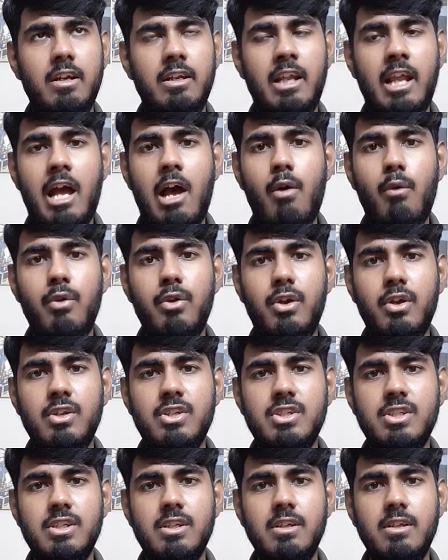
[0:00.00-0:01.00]
Now
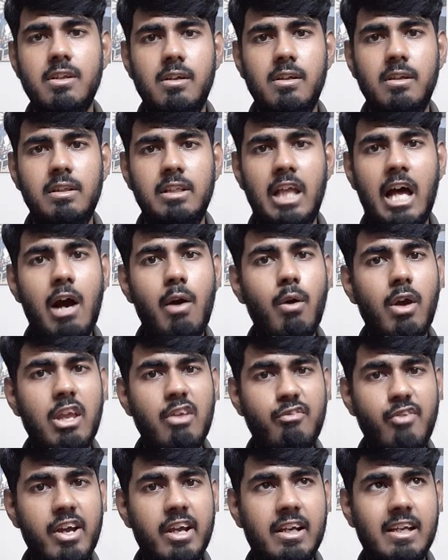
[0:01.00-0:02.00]

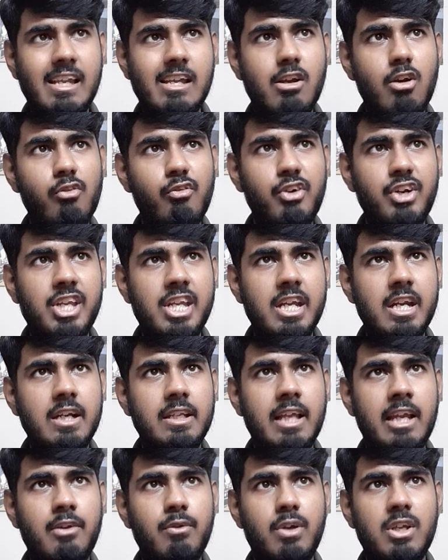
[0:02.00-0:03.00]
if I click over here,
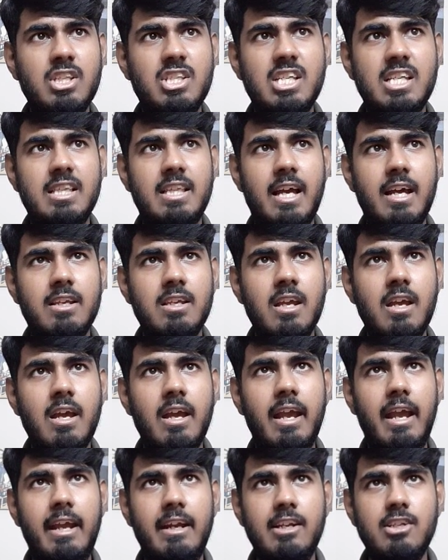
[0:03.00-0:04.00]
then you can see that
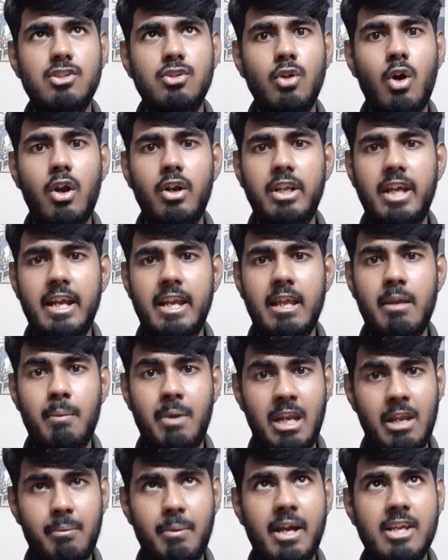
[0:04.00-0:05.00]
it is not getting
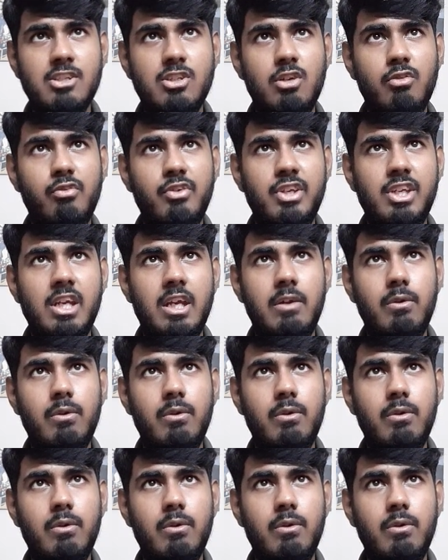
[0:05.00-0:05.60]
minimized over here.